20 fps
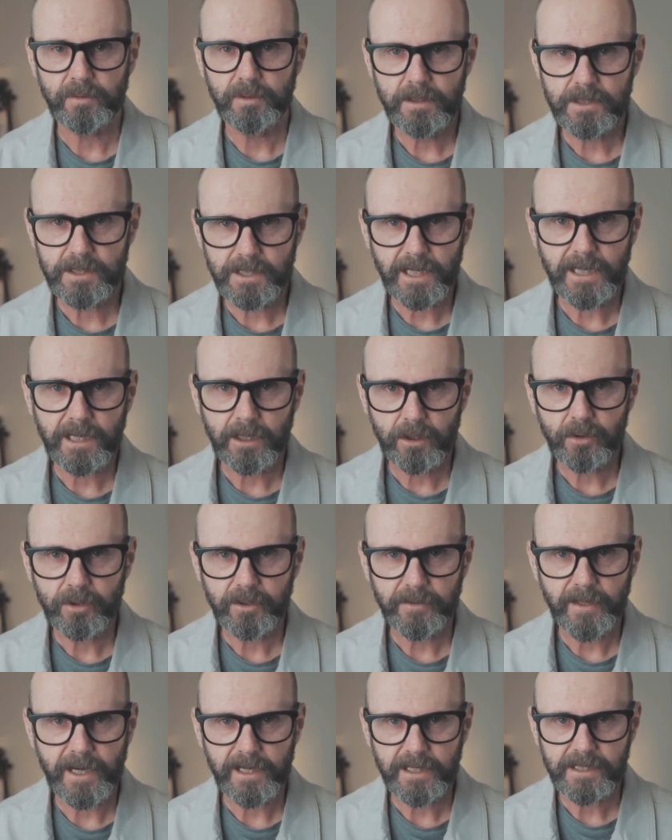Let's take a look
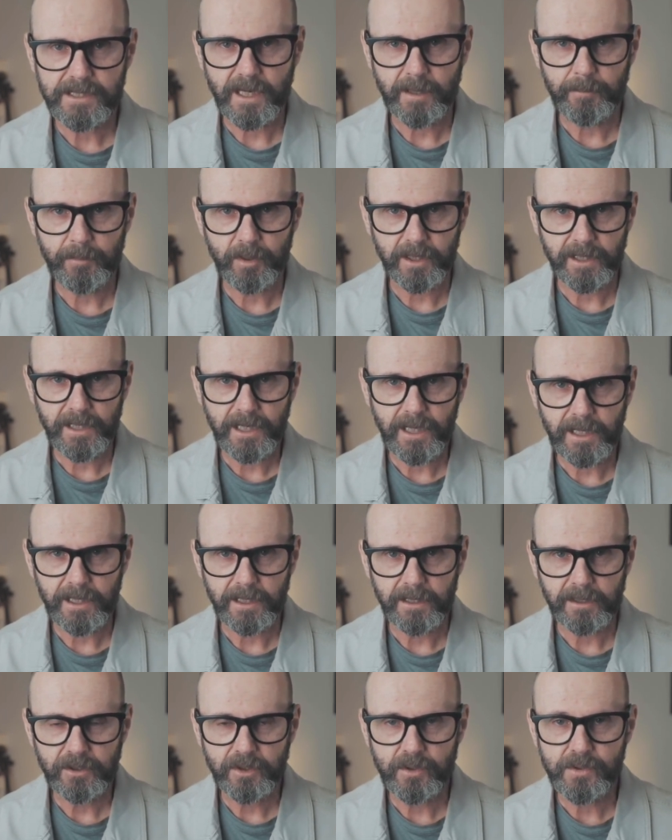at that example
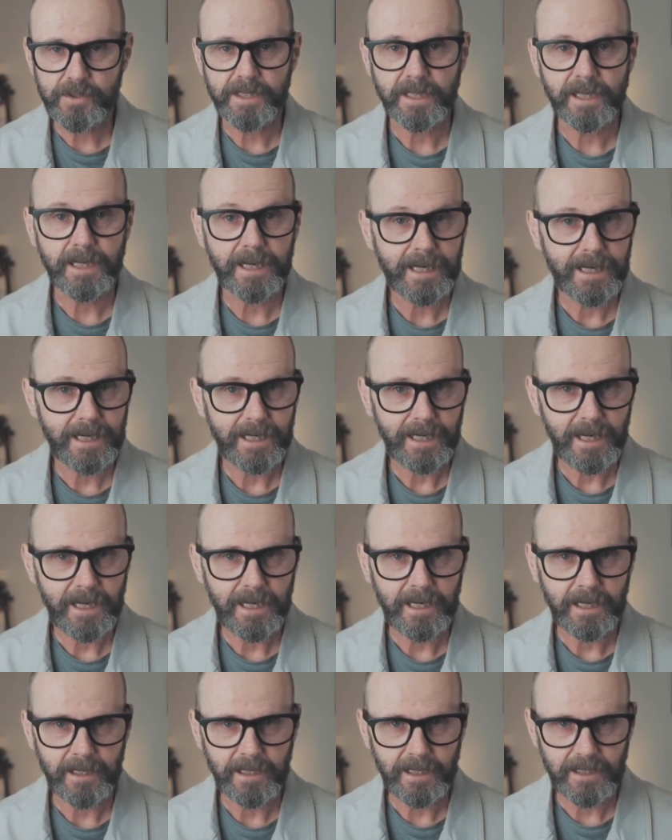again, using
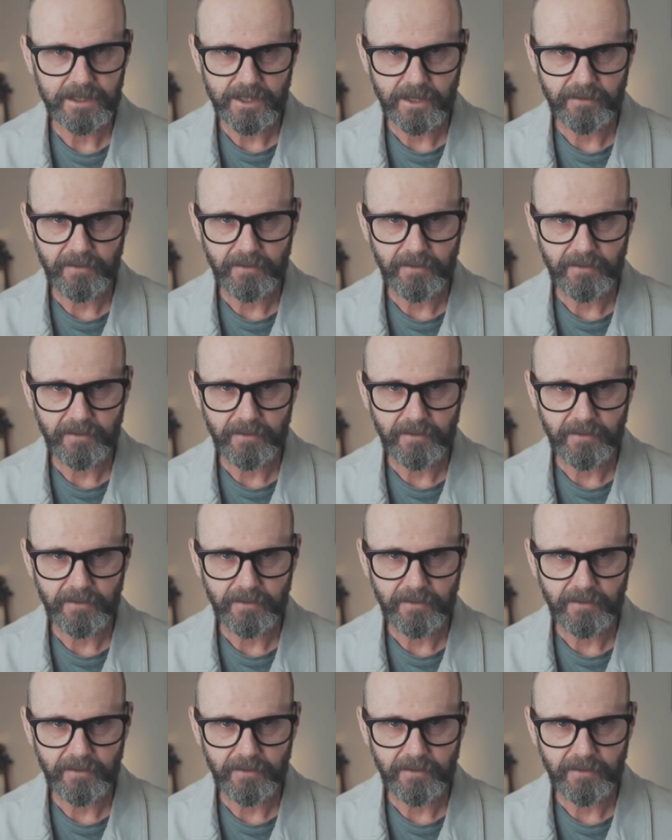klein as